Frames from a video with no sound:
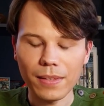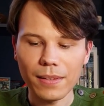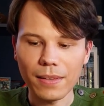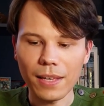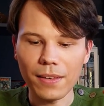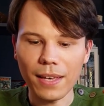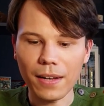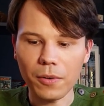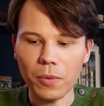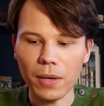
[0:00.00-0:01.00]
Then you get
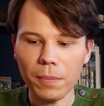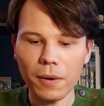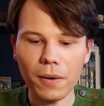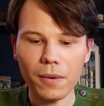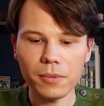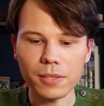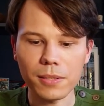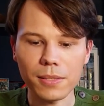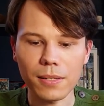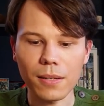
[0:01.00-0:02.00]
a Quick Ball, which
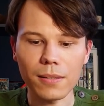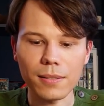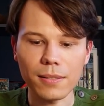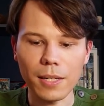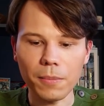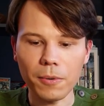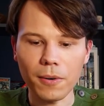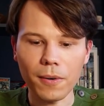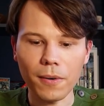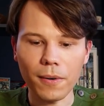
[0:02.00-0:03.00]
is a staple
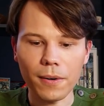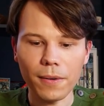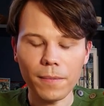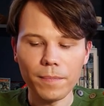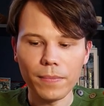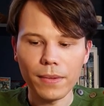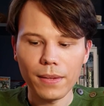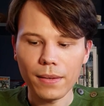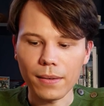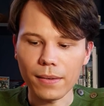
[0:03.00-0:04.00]
card.
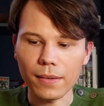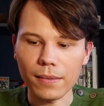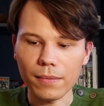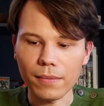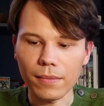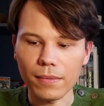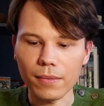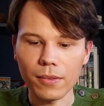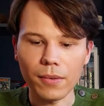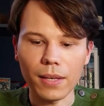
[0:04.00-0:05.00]

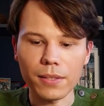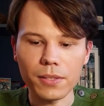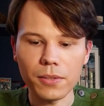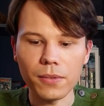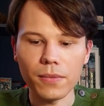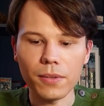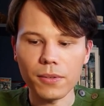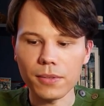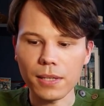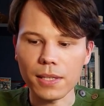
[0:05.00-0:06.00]
You get 2 of
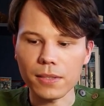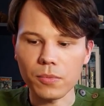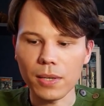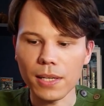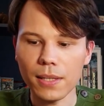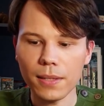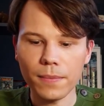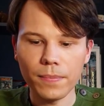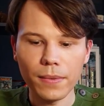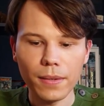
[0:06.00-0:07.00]
those as
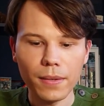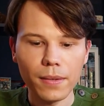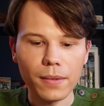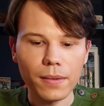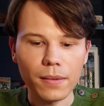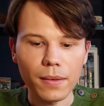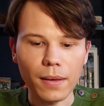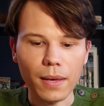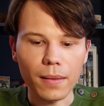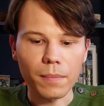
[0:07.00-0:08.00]
well. You
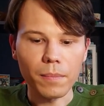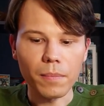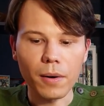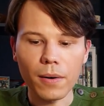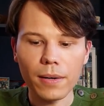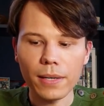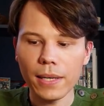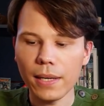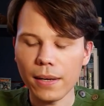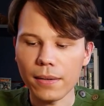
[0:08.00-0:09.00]
get
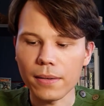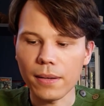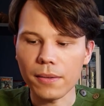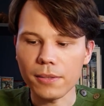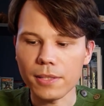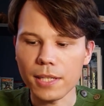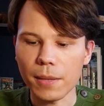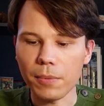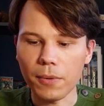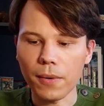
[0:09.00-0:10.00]
Marnie, another
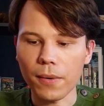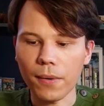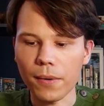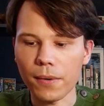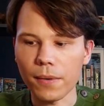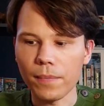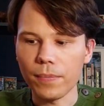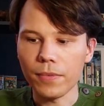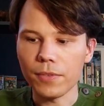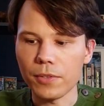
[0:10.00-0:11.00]
staple card,
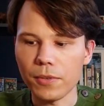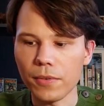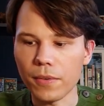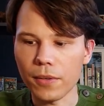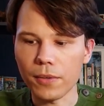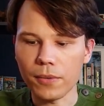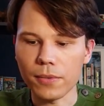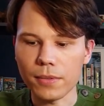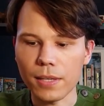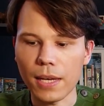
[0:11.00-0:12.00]
2 of
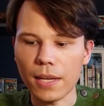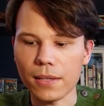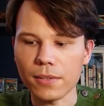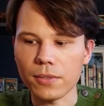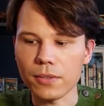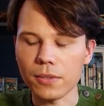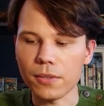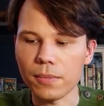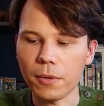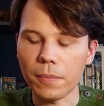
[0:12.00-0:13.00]
those, and
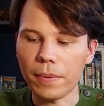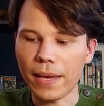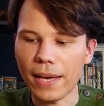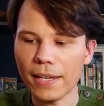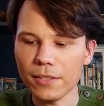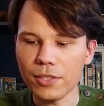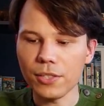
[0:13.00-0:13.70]
Turbo Patch.